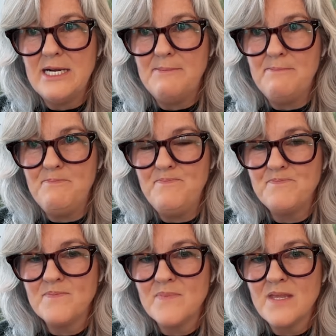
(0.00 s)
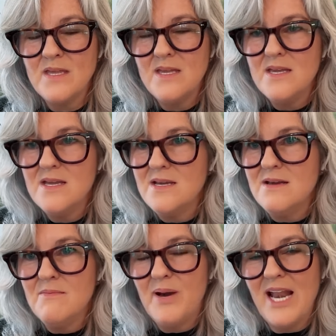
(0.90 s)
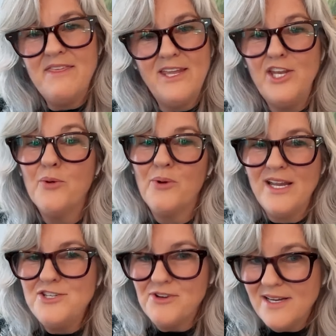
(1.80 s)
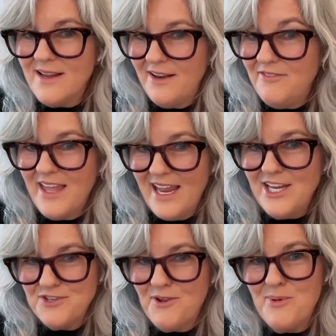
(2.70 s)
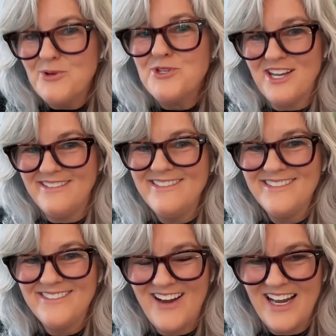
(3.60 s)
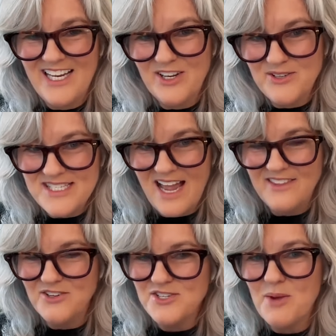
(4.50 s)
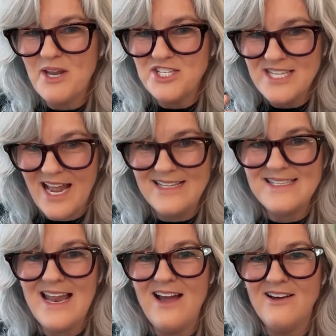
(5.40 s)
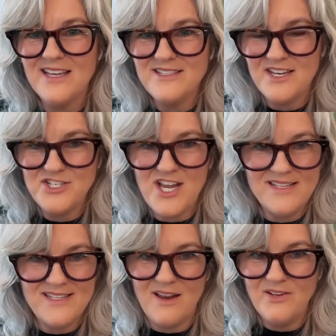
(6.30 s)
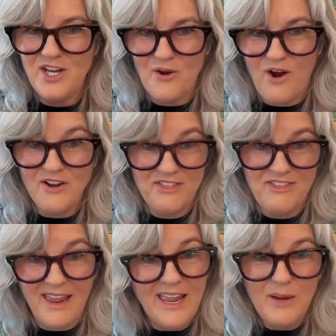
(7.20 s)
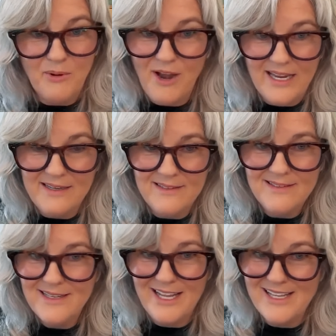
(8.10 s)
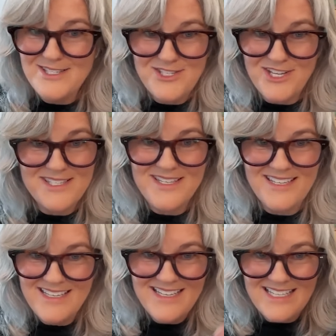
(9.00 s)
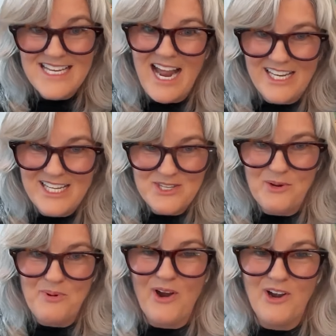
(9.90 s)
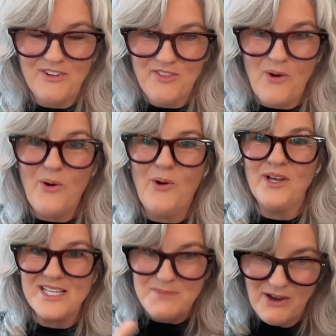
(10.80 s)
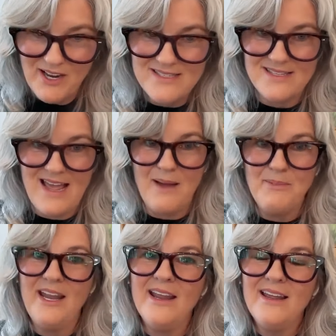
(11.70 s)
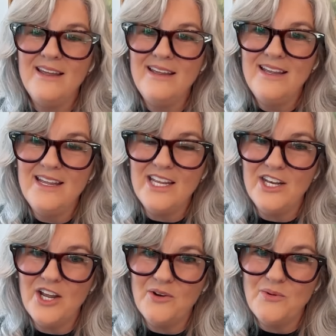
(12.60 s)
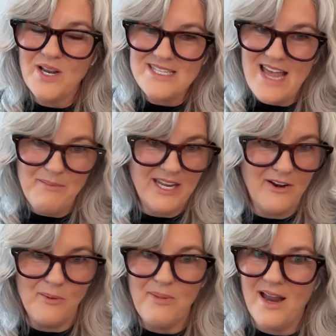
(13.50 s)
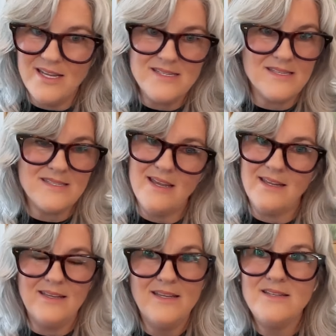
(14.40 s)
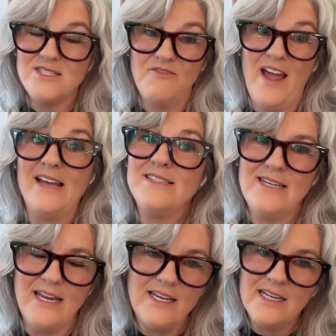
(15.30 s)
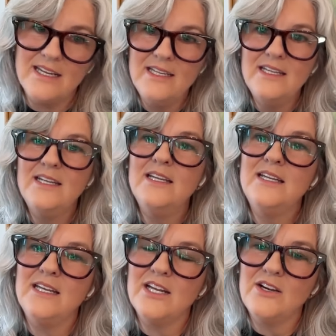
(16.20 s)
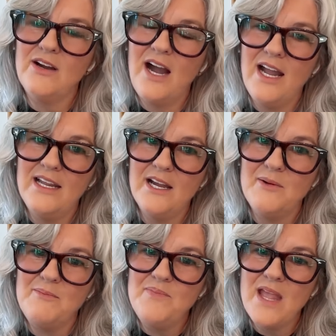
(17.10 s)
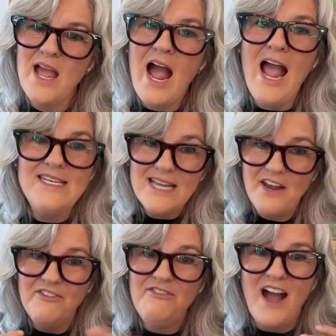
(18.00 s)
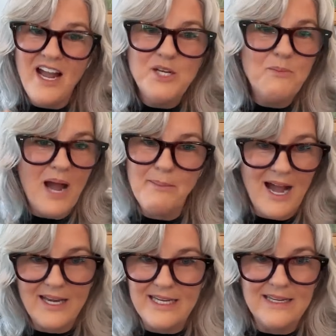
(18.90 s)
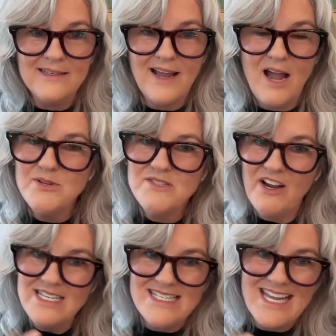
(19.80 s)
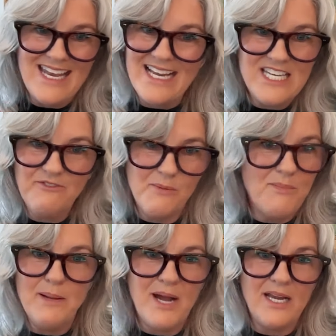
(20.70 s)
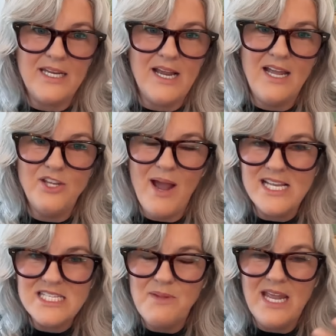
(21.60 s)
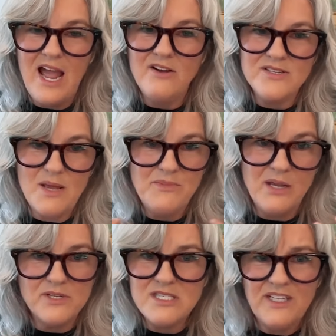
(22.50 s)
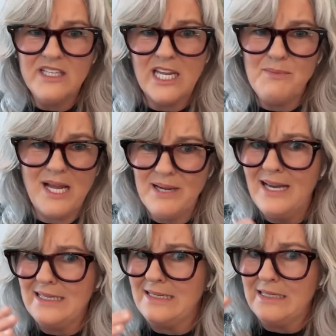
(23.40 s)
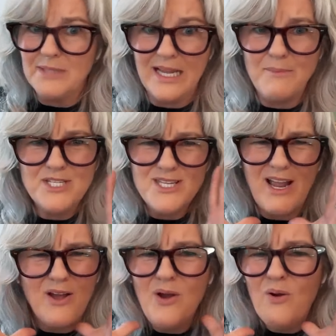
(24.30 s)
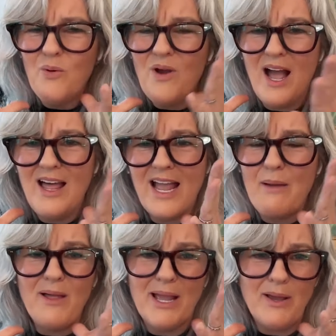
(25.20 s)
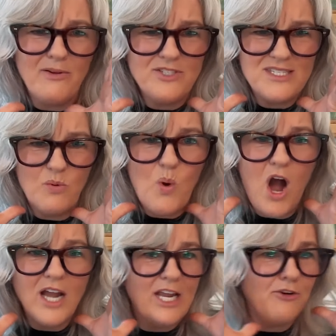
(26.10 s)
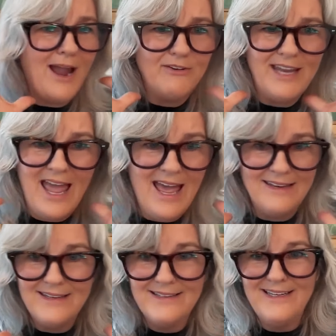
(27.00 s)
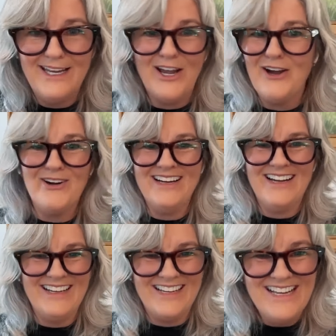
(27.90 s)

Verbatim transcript: Um, but I think, you know, we're entering kind of the age of emotion, right? You know, so, there's so much science now that suggests that, you know, our thinking brain is just the tiniest little part of the whole experience that's happening you know what's happening in our bodies is like just fascinating you know i um i had to kind of find my body i was very disconnected from my body I, you ask me how something was feeling in my body and i'm like i'm just like a like i'm like a just a walking around head you know